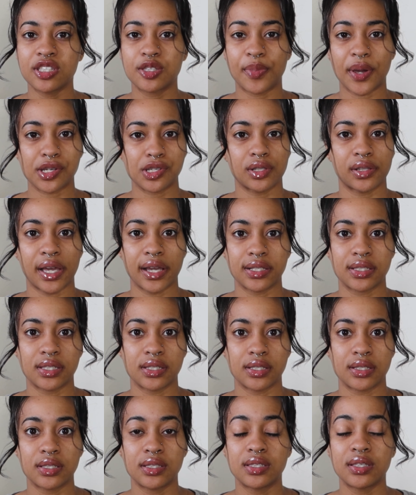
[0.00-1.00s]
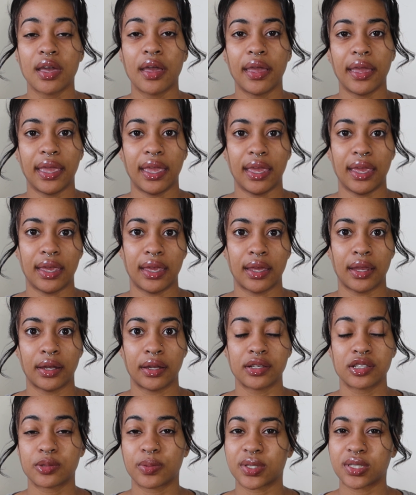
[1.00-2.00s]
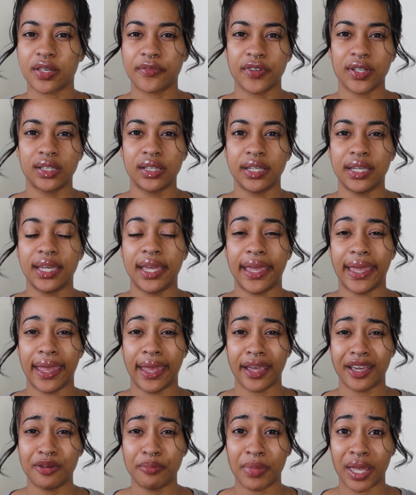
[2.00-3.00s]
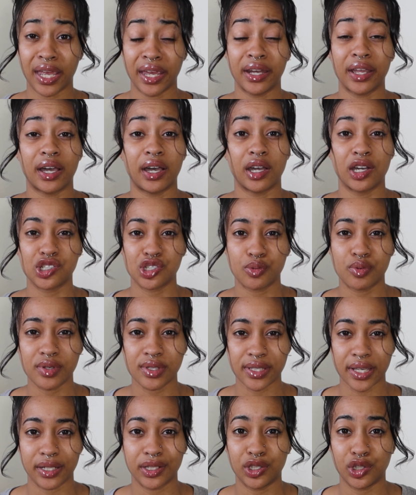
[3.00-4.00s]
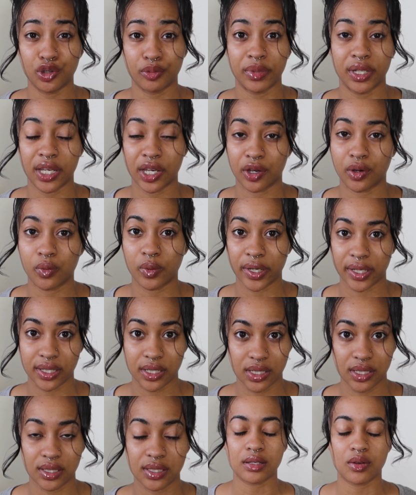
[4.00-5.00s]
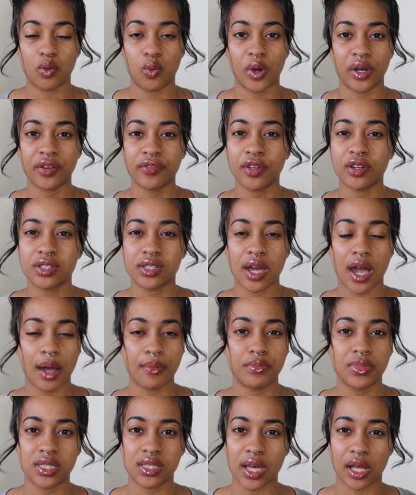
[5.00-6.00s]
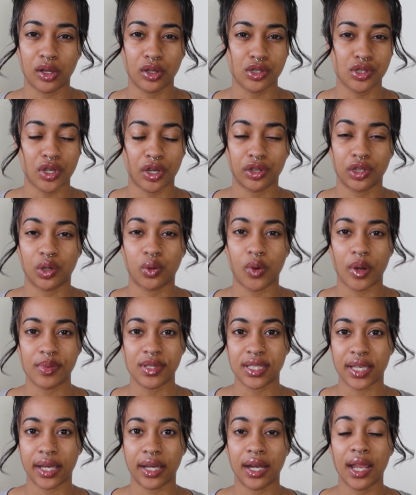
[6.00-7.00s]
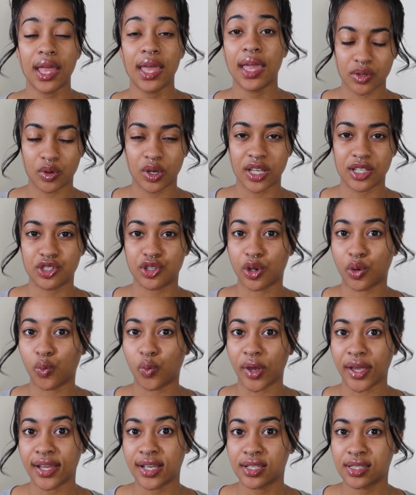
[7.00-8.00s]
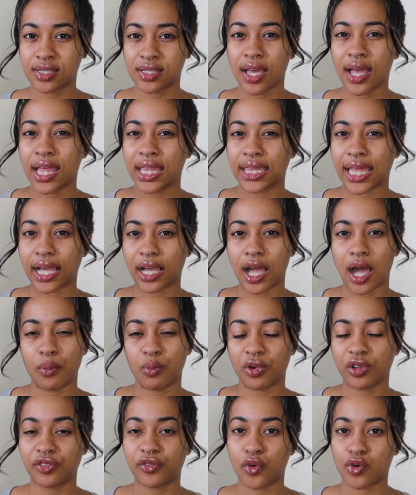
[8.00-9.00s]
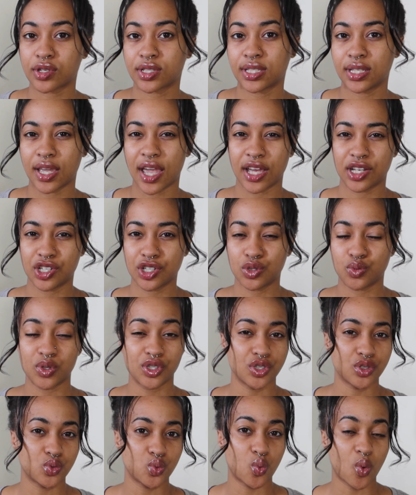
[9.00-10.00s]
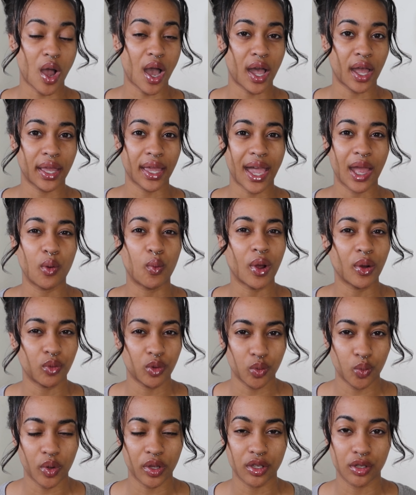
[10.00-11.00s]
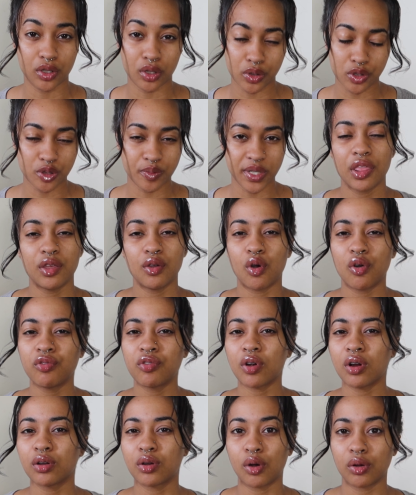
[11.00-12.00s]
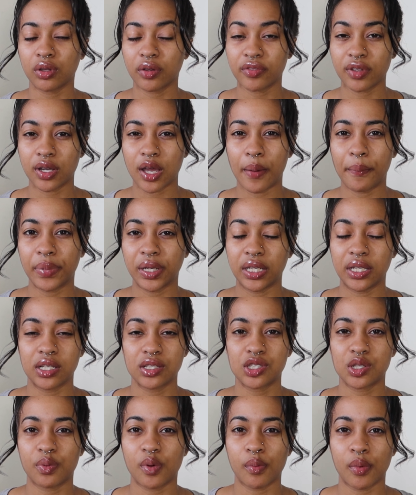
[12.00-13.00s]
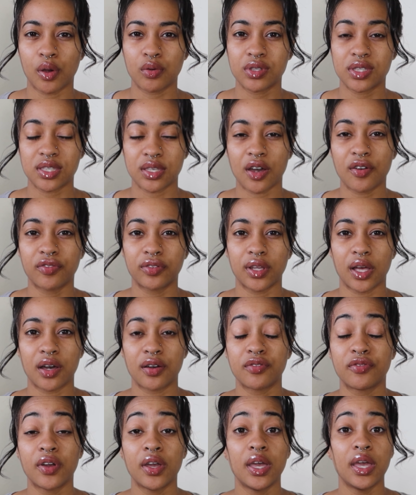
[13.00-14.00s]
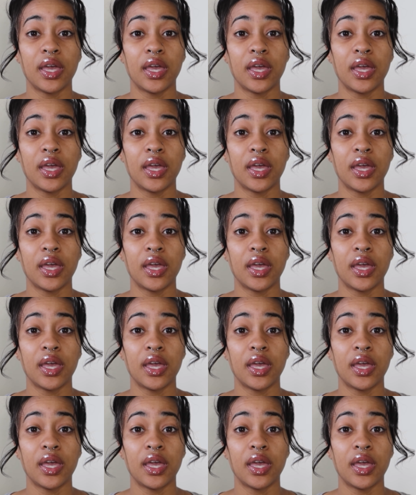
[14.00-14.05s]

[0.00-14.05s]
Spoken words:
specializes in specifically handmade 100% human hair wigs. One of their top sellers on their website is their wigs that come with 4C edges, which is why I went with one of those. The overall goal of the company is to promote self-love